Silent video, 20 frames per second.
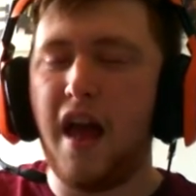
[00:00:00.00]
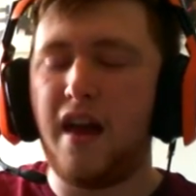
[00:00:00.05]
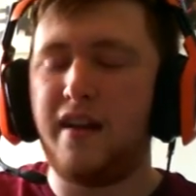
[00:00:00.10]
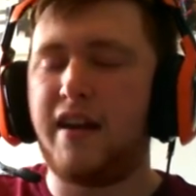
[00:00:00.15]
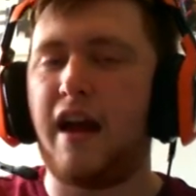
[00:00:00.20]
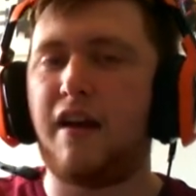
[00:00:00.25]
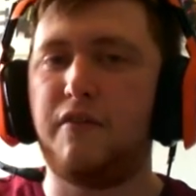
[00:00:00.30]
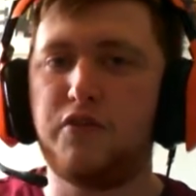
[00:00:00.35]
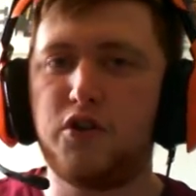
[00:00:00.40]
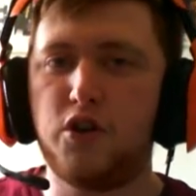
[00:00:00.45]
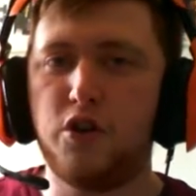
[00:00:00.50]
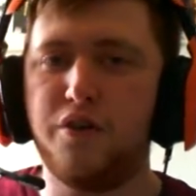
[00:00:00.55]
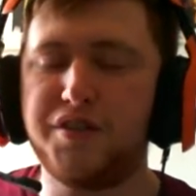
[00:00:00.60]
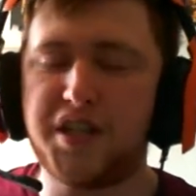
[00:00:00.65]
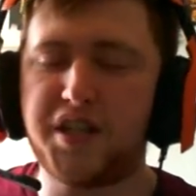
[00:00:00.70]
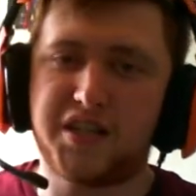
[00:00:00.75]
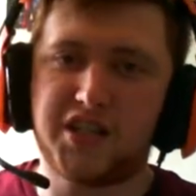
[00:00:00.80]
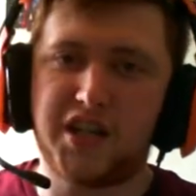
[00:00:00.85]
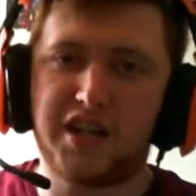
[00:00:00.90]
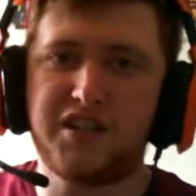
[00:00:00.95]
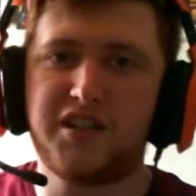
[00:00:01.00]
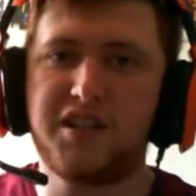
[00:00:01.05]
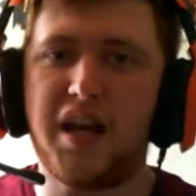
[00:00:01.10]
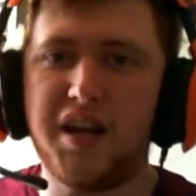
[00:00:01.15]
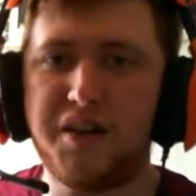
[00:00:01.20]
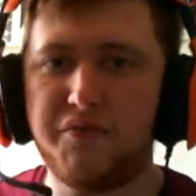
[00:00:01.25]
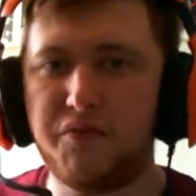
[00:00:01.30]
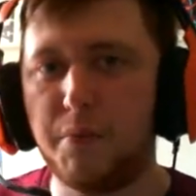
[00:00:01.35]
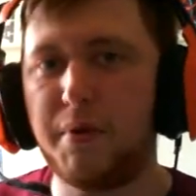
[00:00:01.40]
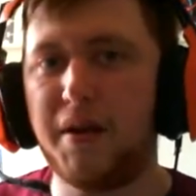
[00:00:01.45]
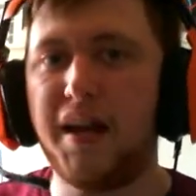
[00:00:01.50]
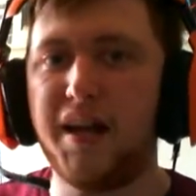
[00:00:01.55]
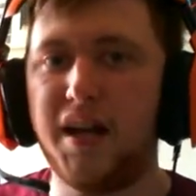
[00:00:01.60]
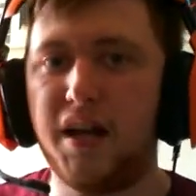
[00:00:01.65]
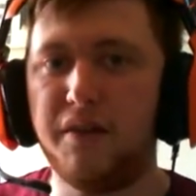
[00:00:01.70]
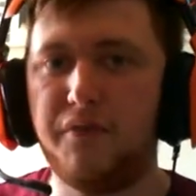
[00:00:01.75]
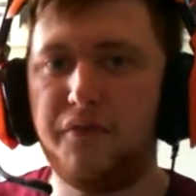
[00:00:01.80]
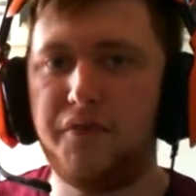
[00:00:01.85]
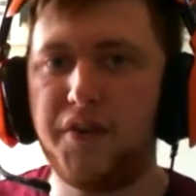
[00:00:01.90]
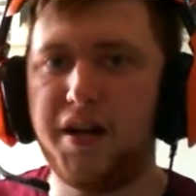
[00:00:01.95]
Now of course, as I said at the beginning
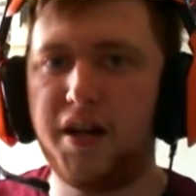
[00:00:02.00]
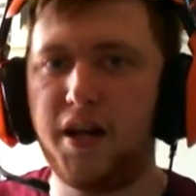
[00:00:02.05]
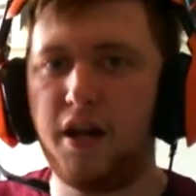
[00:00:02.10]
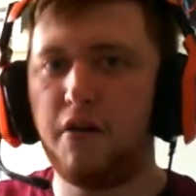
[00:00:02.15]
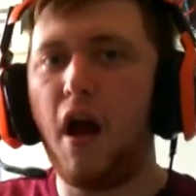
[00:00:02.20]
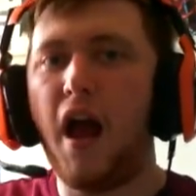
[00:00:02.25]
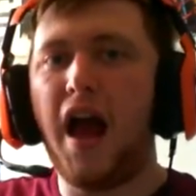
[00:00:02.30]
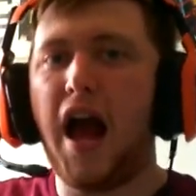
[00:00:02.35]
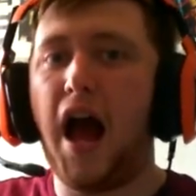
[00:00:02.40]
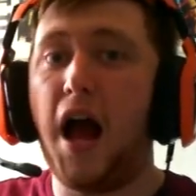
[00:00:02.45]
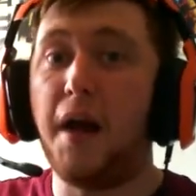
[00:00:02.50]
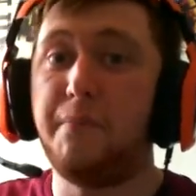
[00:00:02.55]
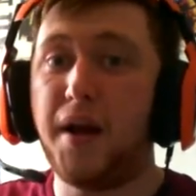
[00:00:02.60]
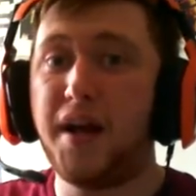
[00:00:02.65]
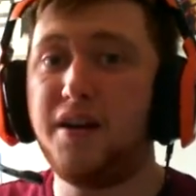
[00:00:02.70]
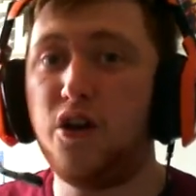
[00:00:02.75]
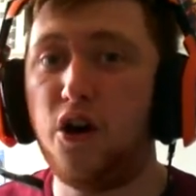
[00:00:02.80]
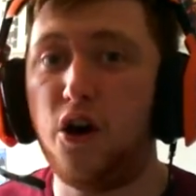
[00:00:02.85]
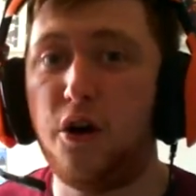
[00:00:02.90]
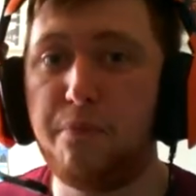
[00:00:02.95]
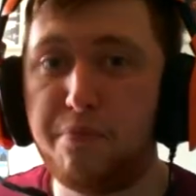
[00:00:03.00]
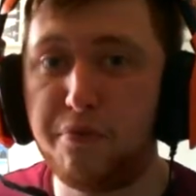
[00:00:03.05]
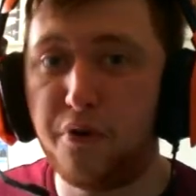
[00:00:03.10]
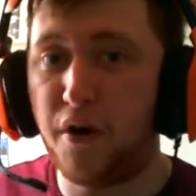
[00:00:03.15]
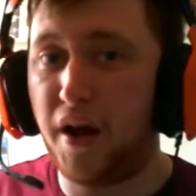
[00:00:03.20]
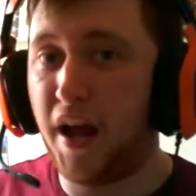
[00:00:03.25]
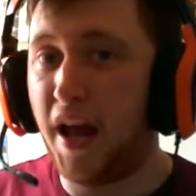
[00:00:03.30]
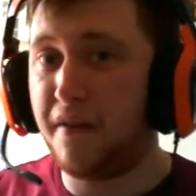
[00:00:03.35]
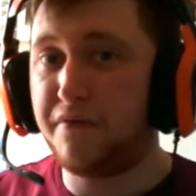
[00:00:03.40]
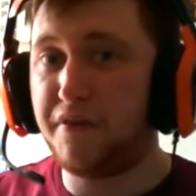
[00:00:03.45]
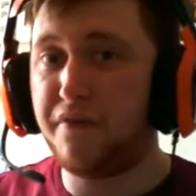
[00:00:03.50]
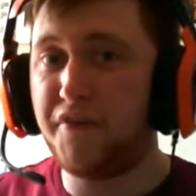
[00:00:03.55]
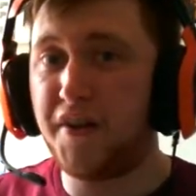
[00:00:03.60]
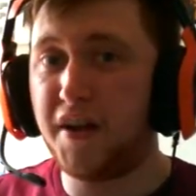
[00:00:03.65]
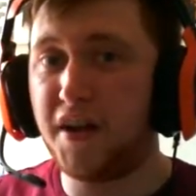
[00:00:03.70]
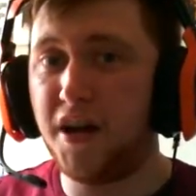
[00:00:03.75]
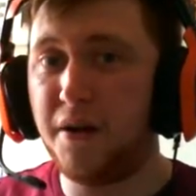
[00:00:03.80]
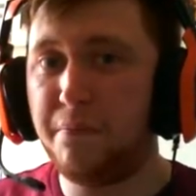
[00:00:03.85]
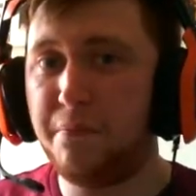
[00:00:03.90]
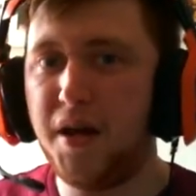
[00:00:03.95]
of the video, I may not have brought
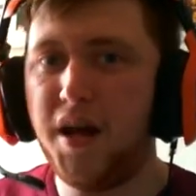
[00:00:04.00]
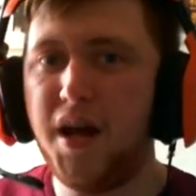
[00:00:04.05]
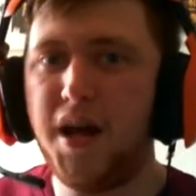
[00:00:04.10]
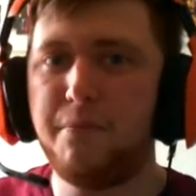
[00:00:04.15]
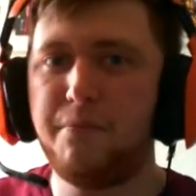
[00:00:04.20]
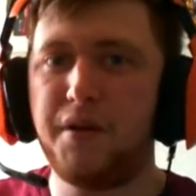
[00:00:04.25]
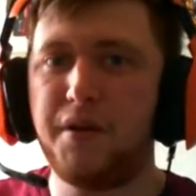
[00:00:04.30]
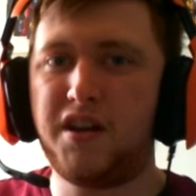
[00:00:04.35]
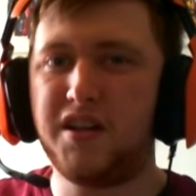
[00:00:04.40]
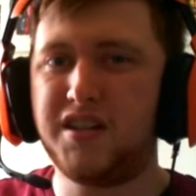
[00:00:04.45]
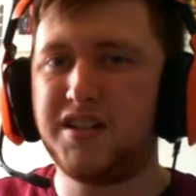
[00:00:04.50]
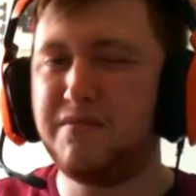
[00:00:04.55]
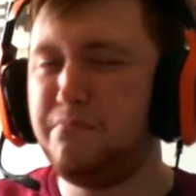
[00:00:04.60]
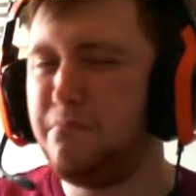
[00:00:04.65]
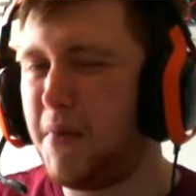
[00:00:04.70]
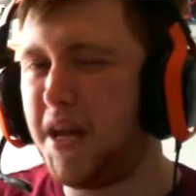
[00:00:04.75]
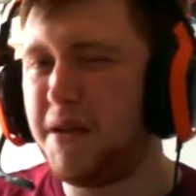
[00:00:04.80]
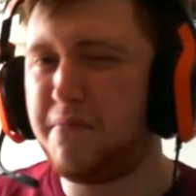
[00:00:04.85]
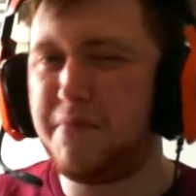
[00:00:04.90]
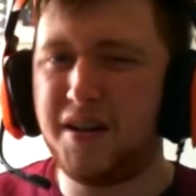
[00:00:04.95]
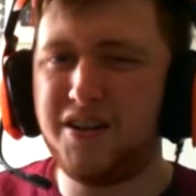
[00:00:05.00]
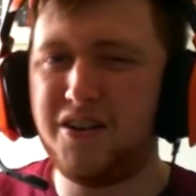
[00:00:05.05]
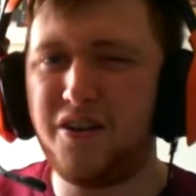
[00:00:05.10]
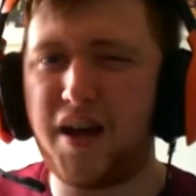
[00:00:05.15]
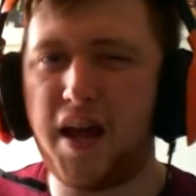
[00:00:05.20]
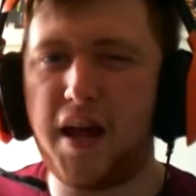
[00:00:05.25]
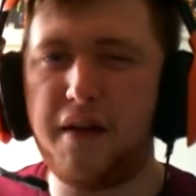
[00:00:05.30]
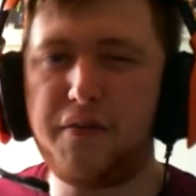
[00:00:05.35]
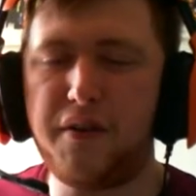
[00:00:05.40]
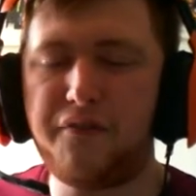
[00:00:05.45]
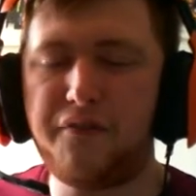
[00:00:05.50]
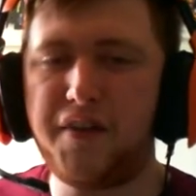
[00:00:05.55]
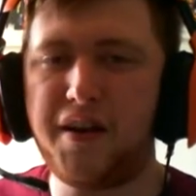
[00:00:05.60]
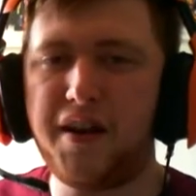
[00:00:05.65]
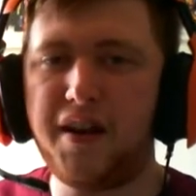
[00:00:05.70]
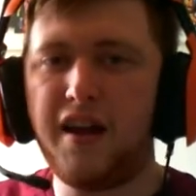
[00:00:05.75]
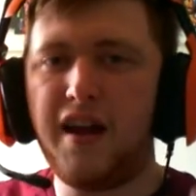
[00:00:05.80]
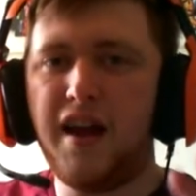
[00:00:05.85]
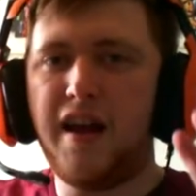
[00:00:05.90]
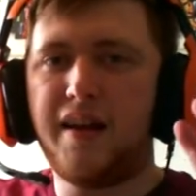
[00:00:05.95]
everything up because maybe not
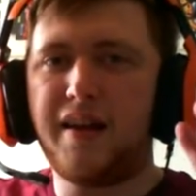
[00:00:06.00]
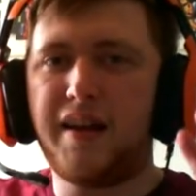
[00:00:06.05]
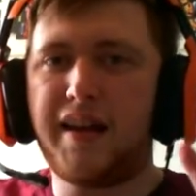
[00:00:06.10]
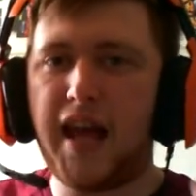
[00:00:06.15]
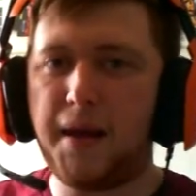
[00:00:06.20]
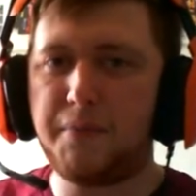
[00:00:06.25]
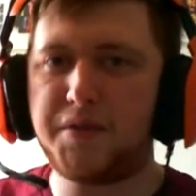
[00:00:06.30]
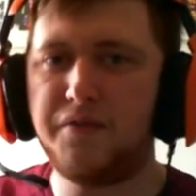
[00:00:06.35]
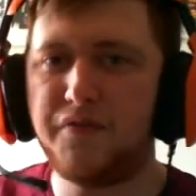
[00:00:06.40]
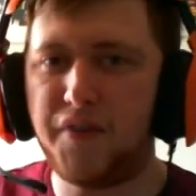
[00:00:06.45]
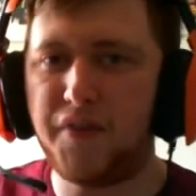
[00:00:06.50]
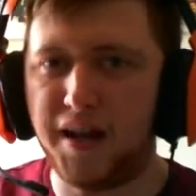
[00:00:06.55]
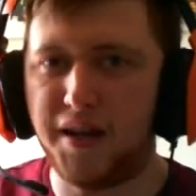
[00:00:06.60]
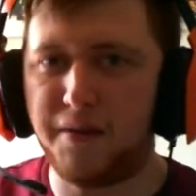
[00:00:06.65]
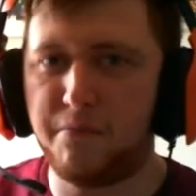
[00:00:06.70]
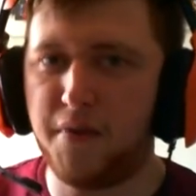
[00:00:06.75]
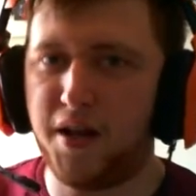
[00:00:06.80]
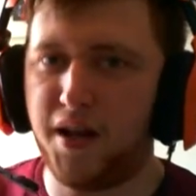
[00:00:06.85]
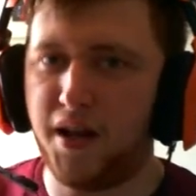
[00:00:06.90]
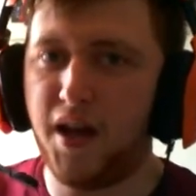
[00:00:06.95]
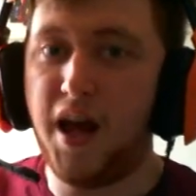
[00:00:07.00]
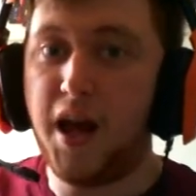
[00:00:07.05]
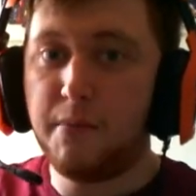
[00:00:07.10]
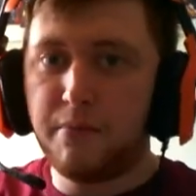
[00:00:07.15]
everything captivated me.